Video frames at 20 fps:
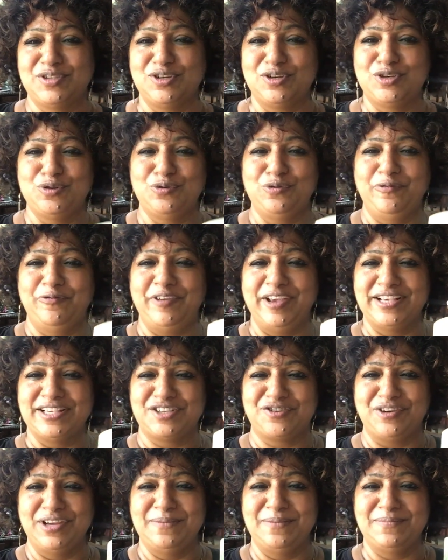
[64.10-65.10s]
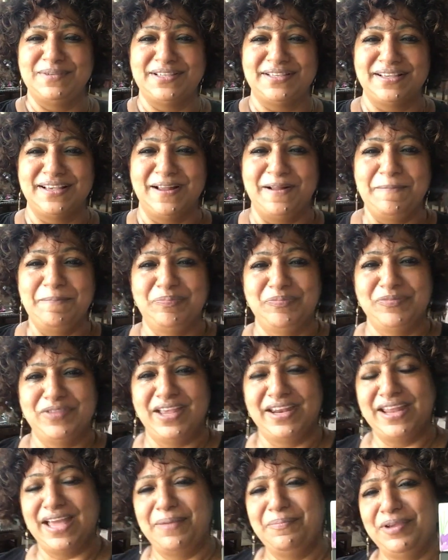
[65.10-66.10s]
So two face creams
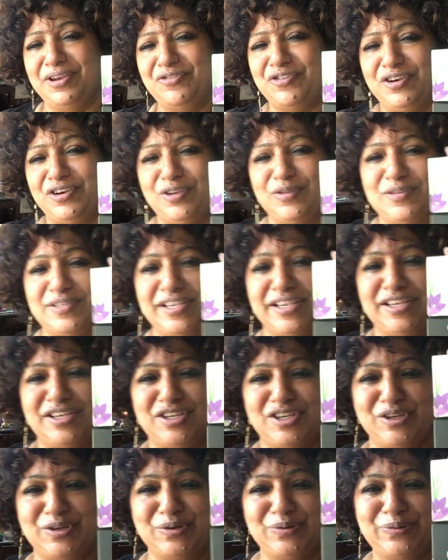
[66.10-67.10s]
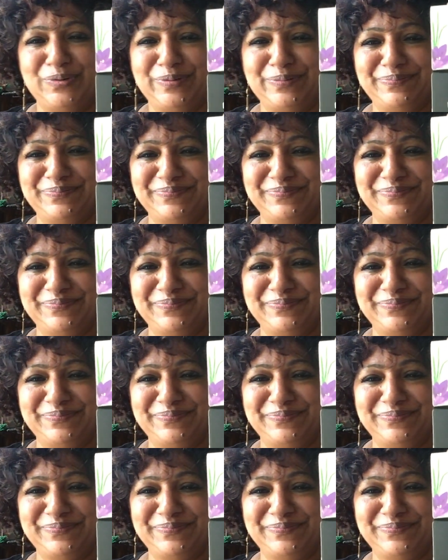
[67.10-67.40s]
that I'm introducing to you,